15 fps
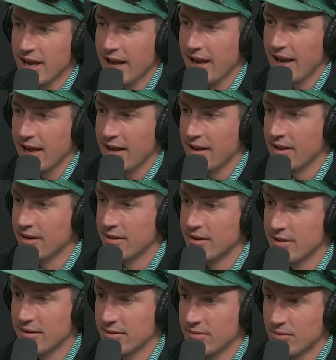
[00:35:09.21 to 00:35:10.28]

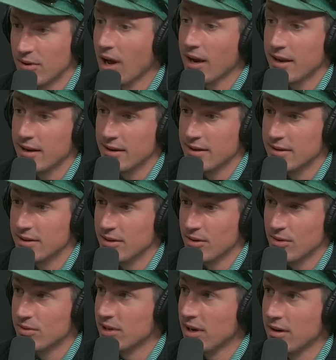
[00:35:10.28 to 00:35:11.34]
And we're not getting into the
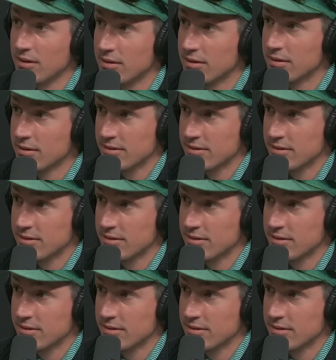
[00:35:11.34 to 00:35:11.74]
hotel